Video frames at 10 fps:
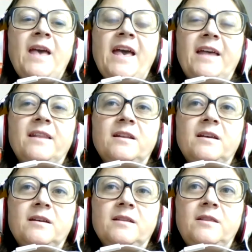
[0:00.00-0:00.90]
and
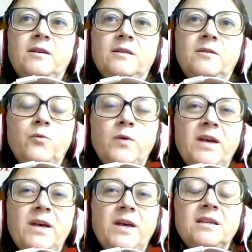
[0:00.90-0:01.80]
the
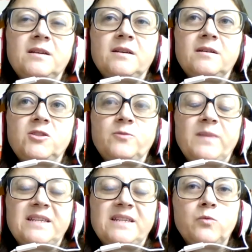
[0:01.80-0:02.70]
way
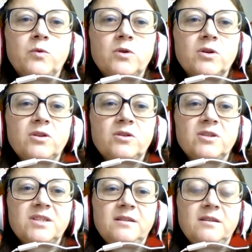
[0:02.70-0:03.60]
domestic
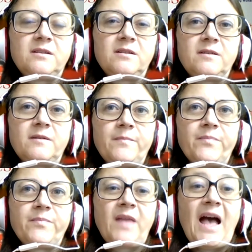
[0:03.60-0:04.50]
workers
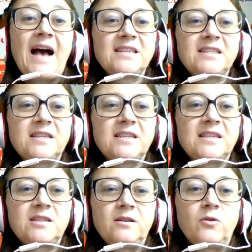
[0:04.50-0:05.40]
access
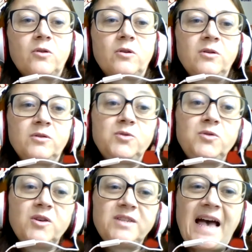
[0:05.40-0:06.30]
or do
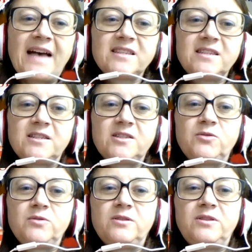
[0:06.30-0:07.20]
not access
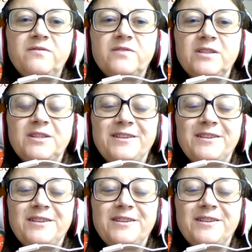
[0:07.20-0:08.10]
to the different
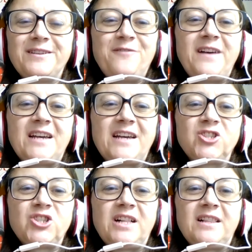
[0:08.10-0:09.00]

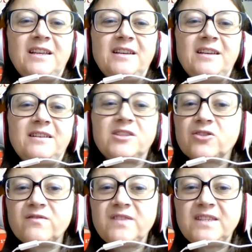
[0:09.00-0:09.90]
financial
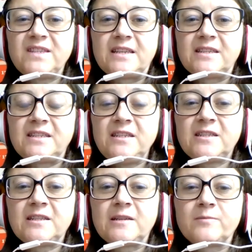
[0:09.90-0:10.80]
services and
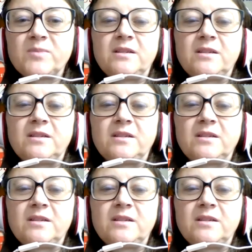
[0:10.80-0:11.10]
systems